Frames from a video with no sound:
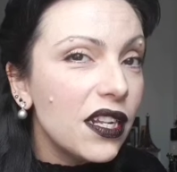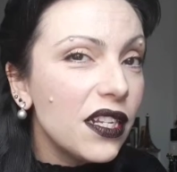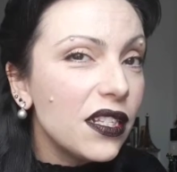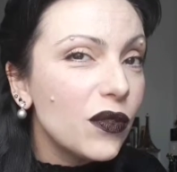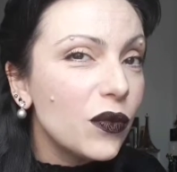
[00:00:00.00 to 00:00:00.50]

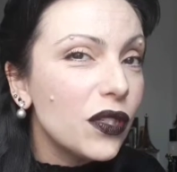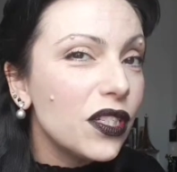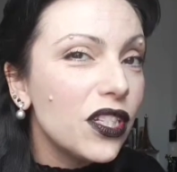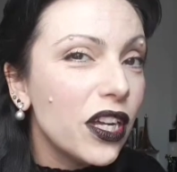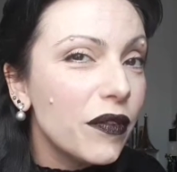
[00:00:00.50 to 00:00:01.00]
This
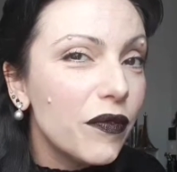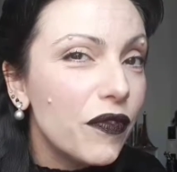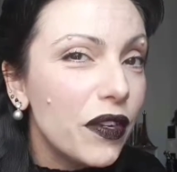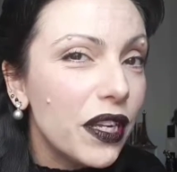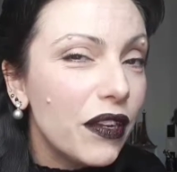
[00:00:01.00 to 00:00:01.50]
would not
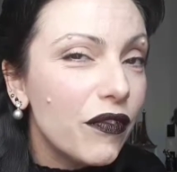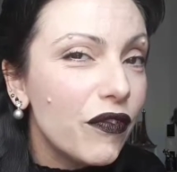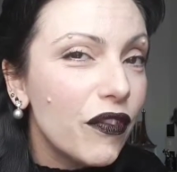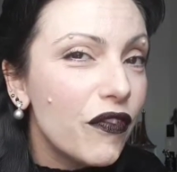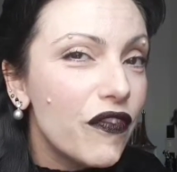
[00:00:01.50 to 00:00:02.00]
be
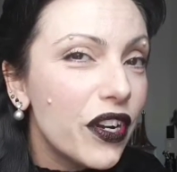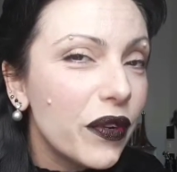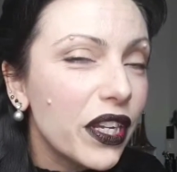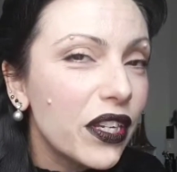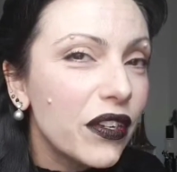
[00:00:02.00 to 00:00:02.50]
a
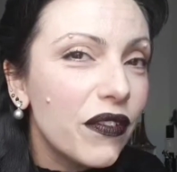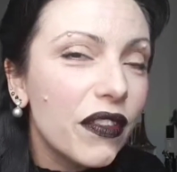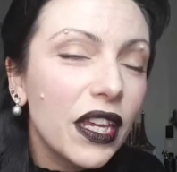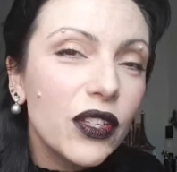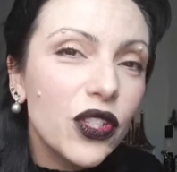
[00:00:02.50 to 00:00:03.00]
very good
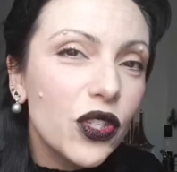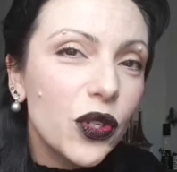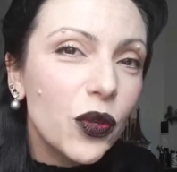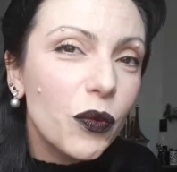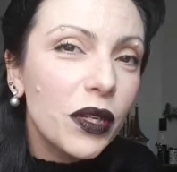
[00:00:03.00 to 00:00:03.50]
thing to
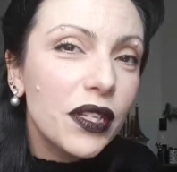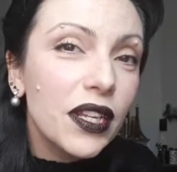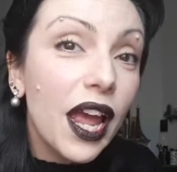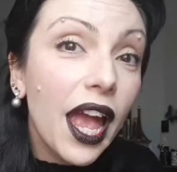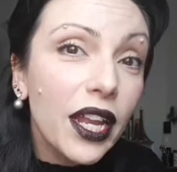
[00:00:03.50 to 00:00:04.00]
do, but
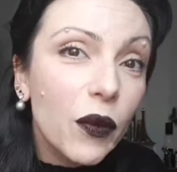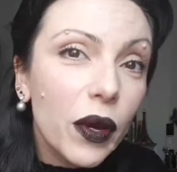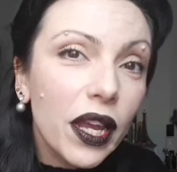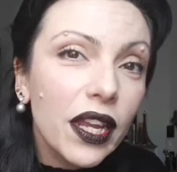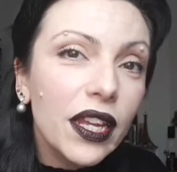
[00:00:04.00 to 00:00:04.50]

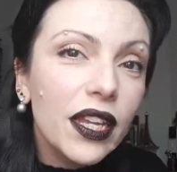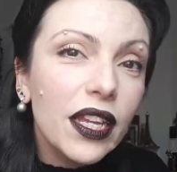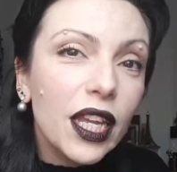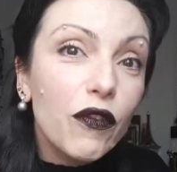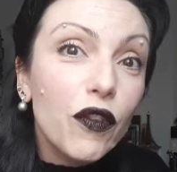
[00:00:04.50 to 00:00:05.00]
anyway,
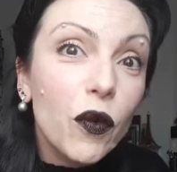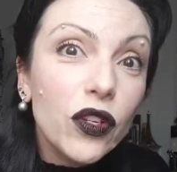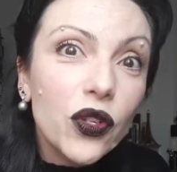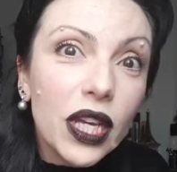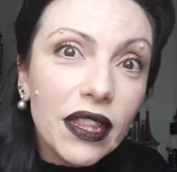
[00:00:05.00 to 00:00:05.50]
if you
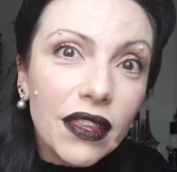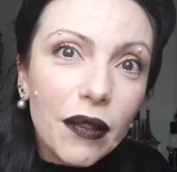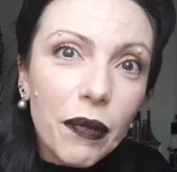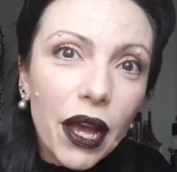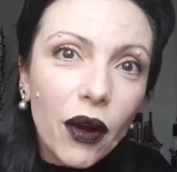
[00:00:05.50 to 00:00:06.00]
want to hit
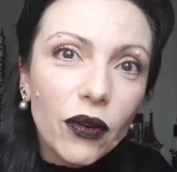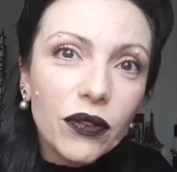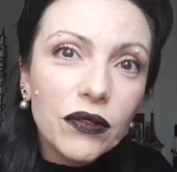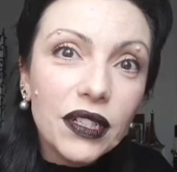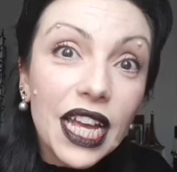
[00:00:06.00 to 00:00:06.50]
that bell,
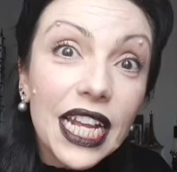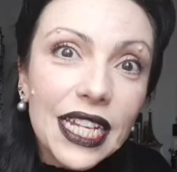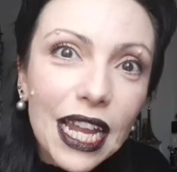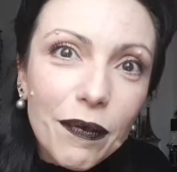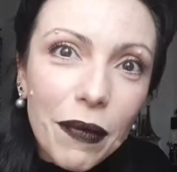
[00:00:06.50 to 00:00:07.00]

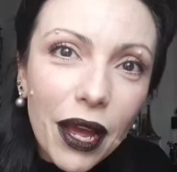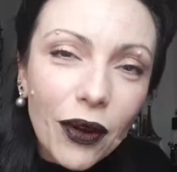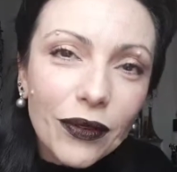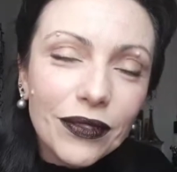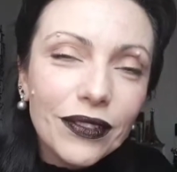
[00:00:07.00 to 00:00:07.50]
hit that
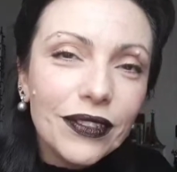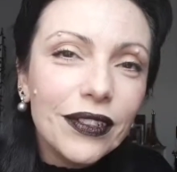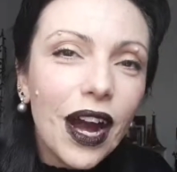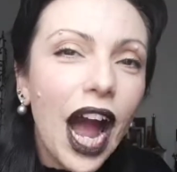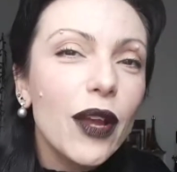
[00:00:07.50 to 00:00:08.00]
bell.
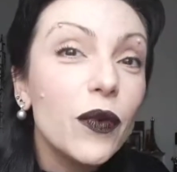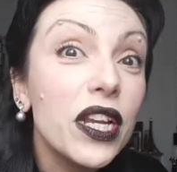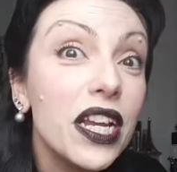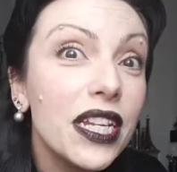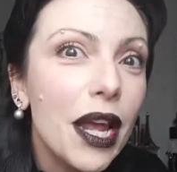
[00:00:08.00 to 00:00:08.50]
I
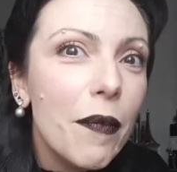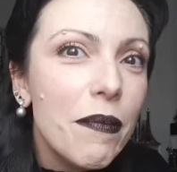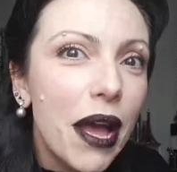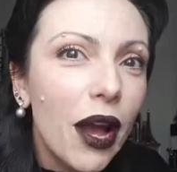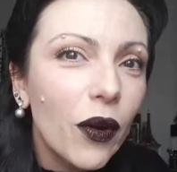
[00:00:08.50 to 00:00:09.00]
would hit
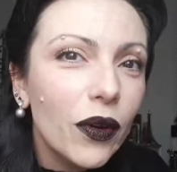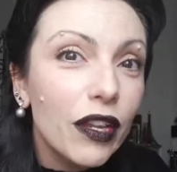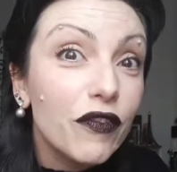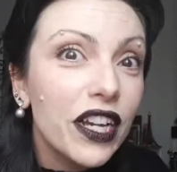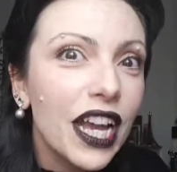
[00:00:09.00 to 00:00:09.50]
a bell
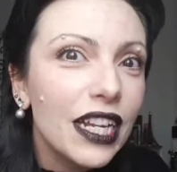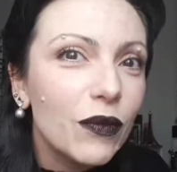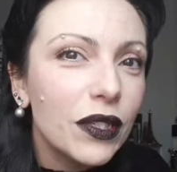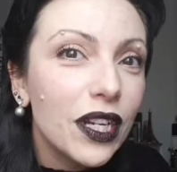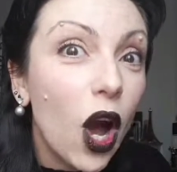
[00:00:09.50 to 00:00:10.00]
if I
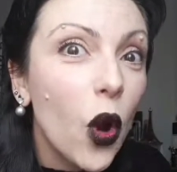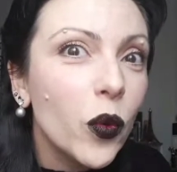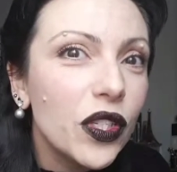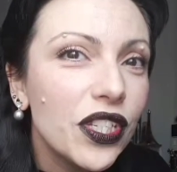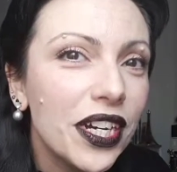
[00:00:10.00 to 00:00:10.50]
had one
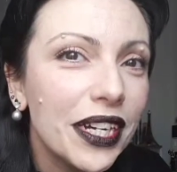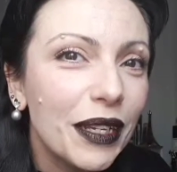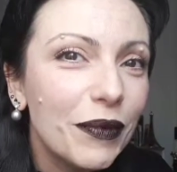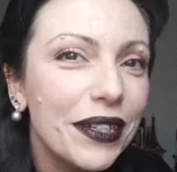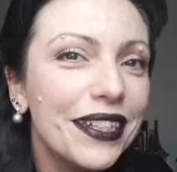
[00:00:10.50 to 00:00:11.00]
all the
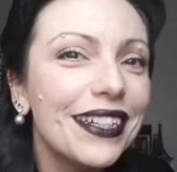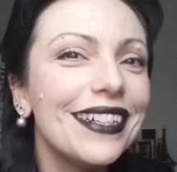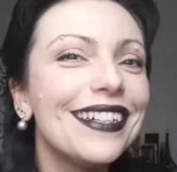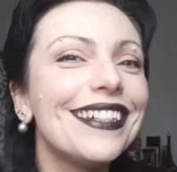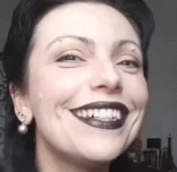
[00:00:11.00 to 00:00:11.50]
time.
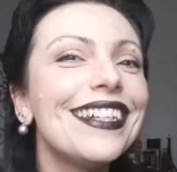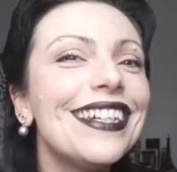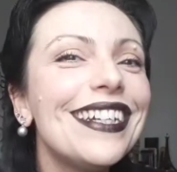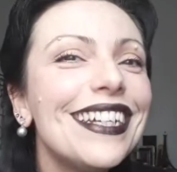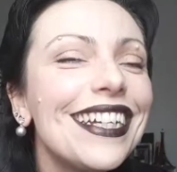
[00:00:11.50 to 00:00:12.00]

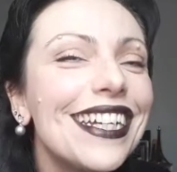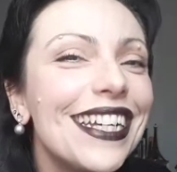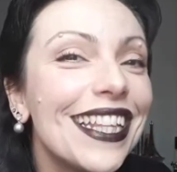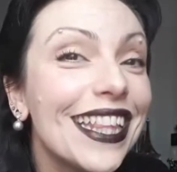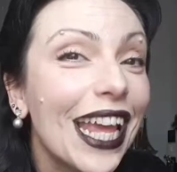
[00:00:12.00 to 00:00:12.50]

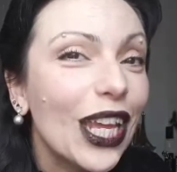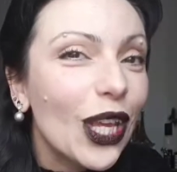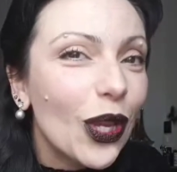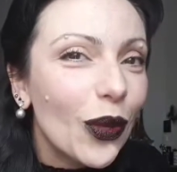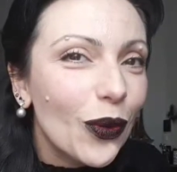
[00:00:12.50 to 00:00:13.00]

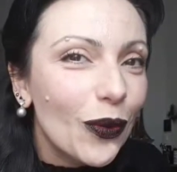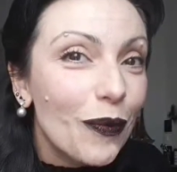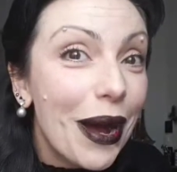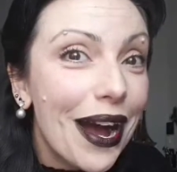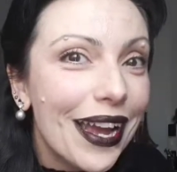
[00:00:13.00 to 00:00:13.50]
Thank you.
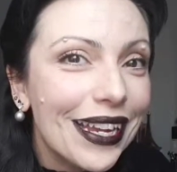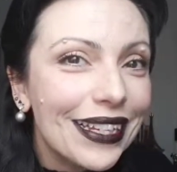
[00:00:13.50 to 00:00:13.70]
Bye.